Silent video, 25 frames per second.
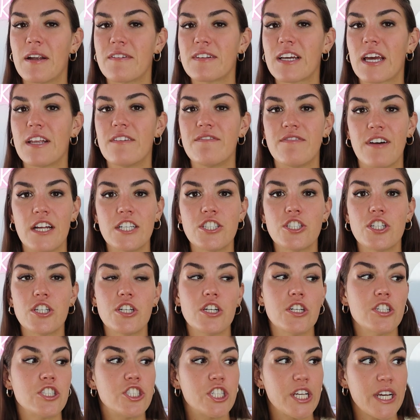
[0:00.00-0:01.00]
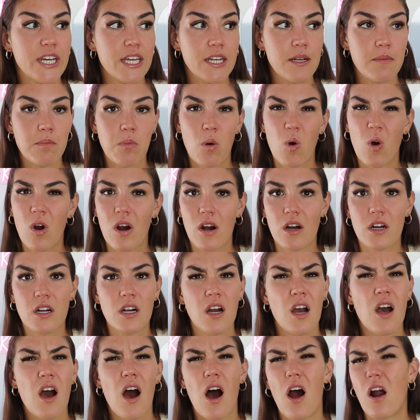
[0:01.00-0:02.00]
But conventional chicken and
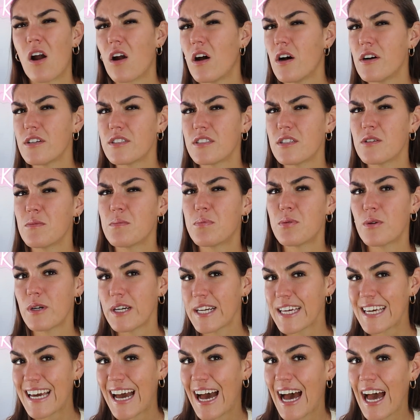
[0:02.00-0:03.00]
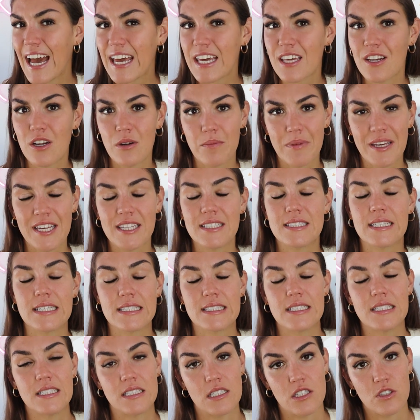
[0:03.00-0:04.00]
pork are also pretty high in
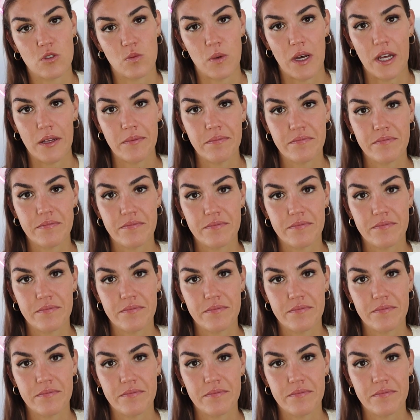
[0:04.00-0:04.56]
omega-6s as well,